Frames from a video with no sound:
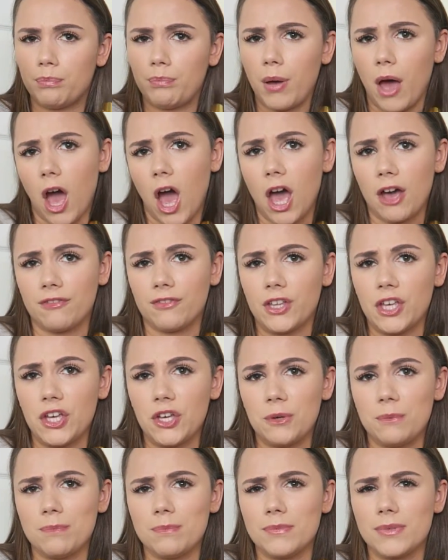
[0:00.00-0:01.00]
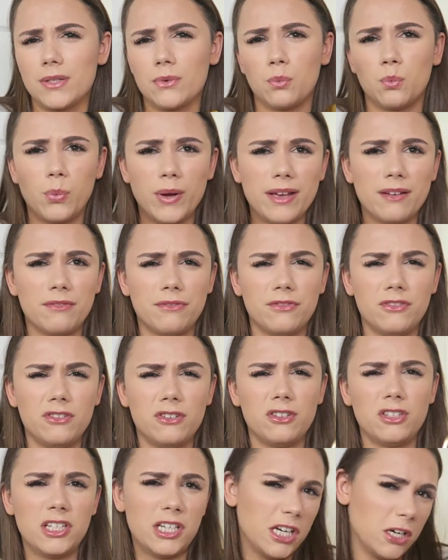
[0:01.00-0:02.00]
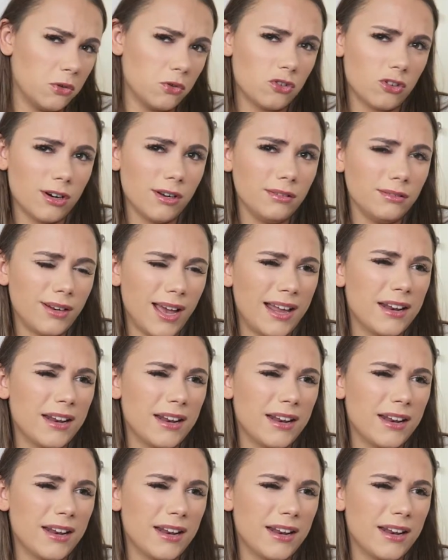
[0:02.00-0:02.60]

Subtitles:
perfumes with children.